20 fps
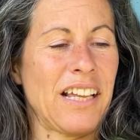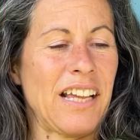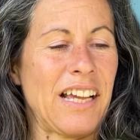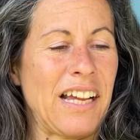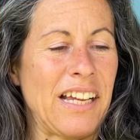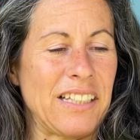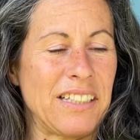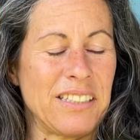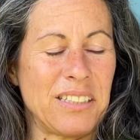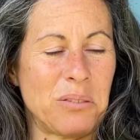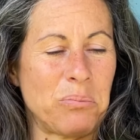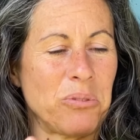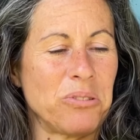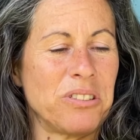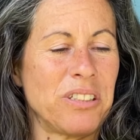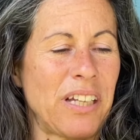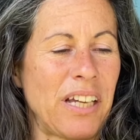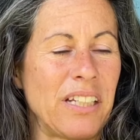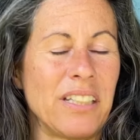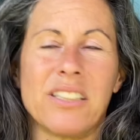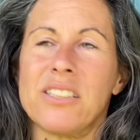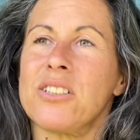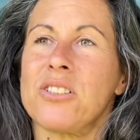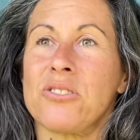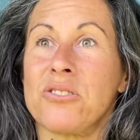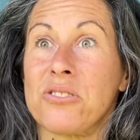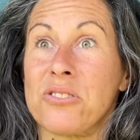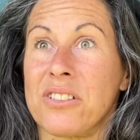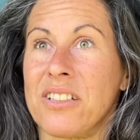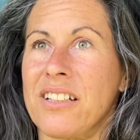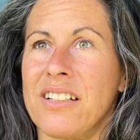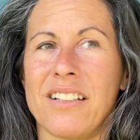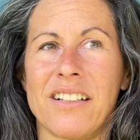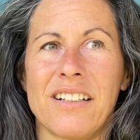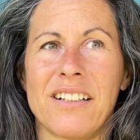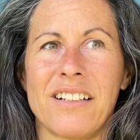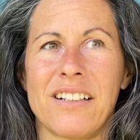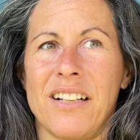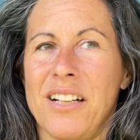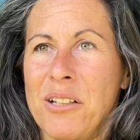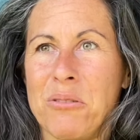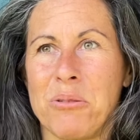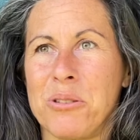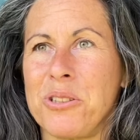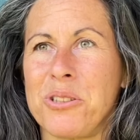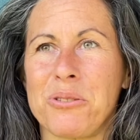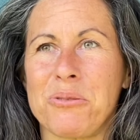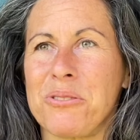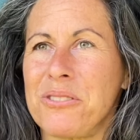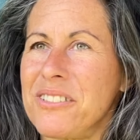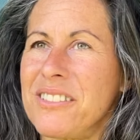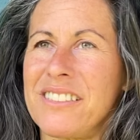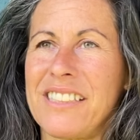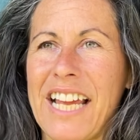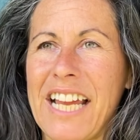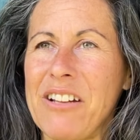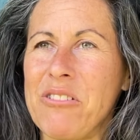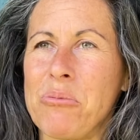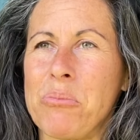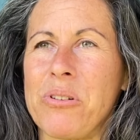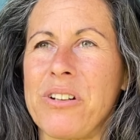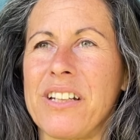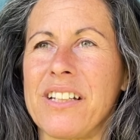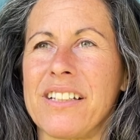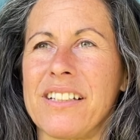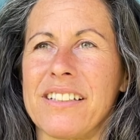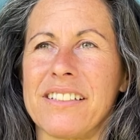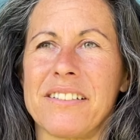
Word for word: had this spontaneous thought, I wonder what today will bring.